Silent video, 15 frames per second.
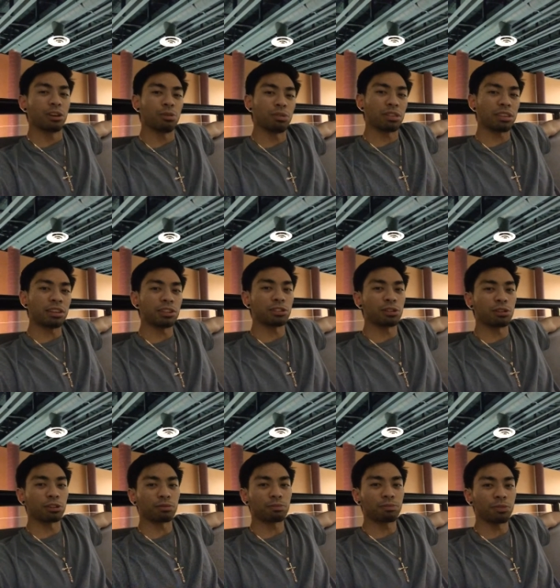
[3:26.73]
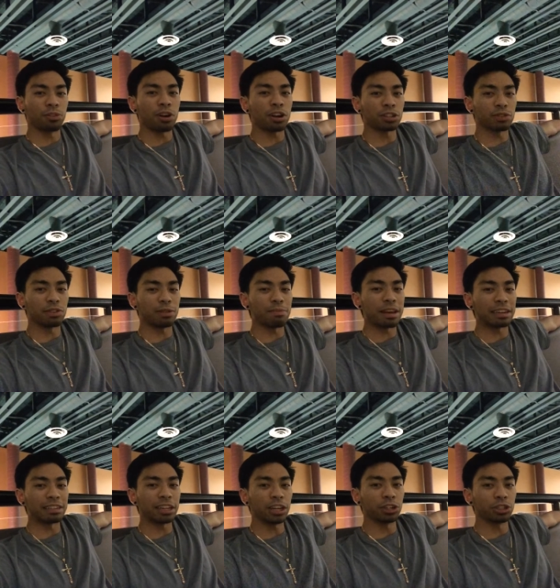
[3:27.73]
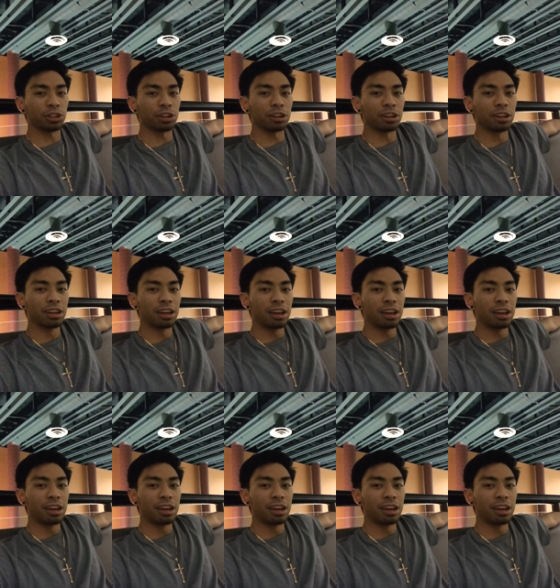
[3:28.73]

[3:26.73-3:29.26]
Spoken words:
with Eastern philosophy and meditation,